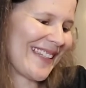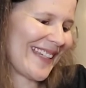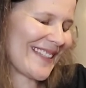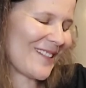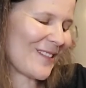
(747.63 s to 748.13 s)
see,
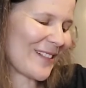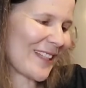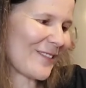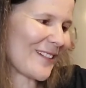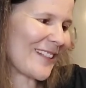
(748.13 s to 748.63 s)
I did order
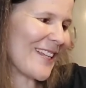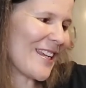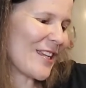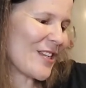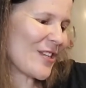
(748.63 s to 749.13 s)
another one,
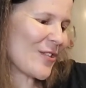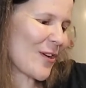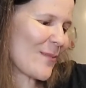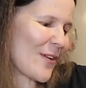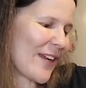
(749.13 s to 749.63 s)

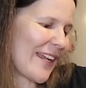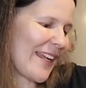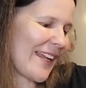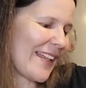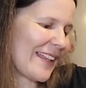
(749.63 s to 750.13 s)

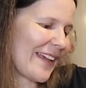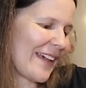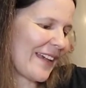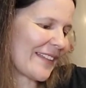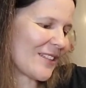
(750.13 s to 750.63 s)
strawberry
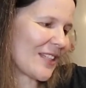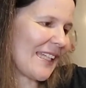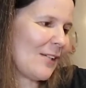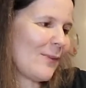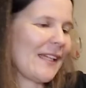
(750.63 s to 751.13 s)
uh,
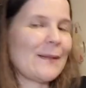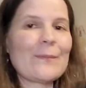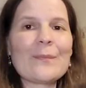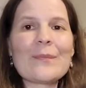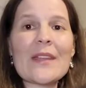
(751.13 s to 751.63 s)
kiwi.
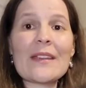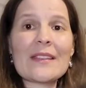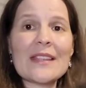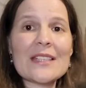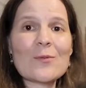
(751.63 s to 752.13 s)

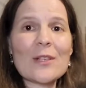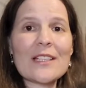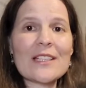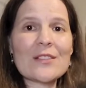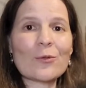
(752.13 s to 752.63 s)
This one
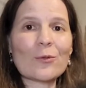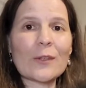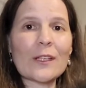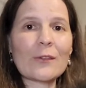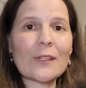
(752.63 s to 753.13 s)
is
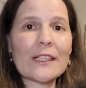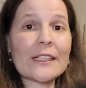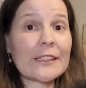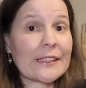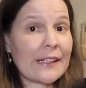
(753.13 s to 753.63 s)
really, really
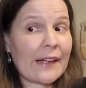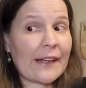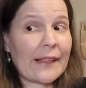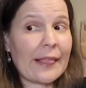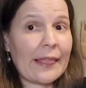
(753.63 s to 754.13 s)
good.
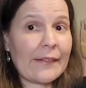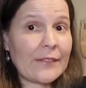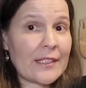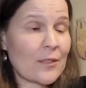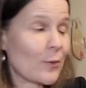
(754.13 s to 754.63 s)
I love
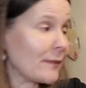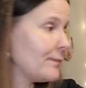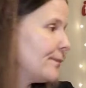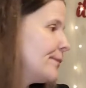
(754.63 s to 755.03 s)
this one.